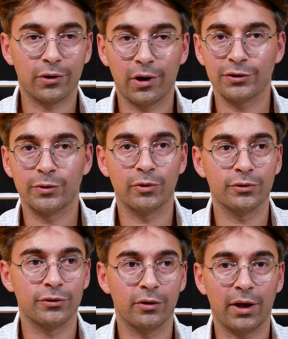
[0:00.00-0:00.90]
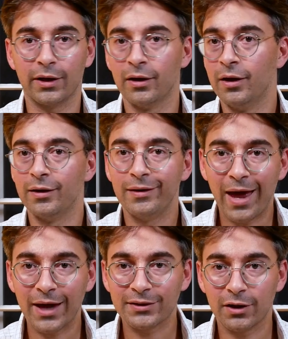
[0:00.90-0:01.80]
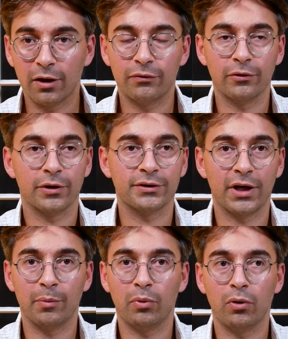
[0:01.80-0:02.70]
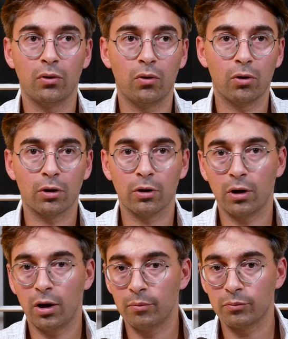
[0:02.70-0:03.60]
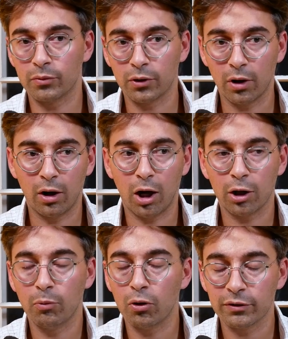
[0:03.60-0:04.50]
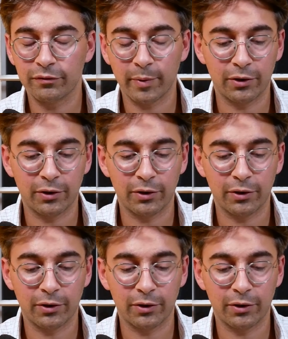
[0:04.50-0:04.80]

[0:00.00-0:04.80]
Their customers are like NASA, for example, or um, uh, automotive